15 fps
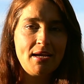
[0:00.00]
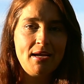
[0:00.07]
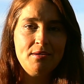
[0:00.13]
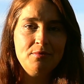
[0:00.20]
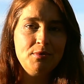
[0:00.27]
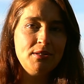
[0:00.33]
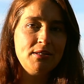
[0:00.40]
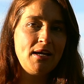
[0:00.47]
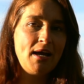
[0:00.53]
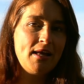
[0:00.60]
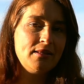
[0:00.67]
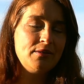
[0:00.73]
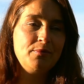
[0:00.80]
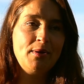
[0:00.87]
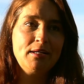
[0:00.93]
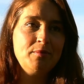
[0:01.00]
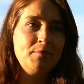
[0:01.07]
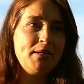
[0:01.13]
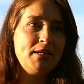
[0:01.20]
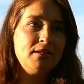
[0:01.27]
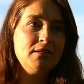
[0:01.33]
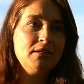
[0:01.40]
I really highly
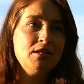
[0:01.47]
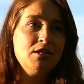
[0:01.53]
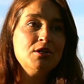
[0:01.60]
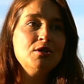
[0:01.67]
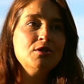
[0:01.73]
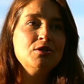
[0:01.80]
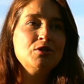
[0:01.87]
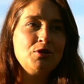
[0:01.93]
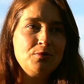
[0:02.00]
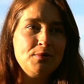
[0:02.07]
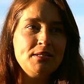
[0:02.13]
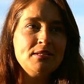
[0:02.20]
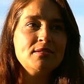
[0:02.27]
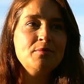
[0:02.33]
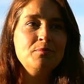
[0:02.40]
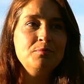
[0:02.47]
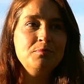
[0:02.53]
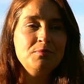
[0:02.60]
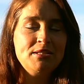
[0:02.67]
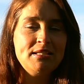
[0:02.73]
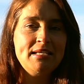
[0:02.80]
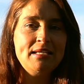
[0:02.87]
recommend doing some
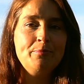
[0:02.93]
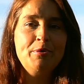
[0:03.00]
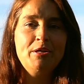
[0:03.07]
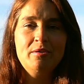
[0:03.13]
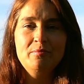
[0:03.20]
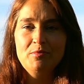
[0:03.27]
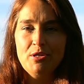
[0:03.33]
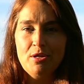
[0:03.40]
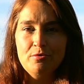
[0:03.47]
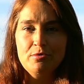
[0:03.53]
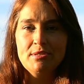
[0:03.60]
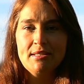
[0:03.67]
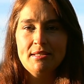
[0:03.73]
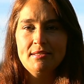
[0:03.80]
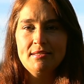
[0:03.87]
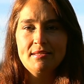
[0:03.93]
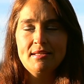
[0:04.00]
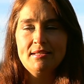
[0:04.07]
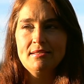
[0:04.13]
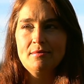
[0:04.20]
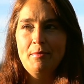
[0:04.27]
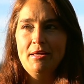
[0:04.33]
deep hypnosis
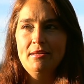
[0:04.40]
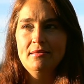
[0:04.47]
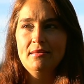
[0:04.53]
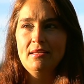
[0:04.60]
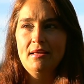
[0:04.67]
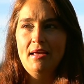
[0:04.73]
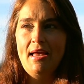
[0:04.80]
this month.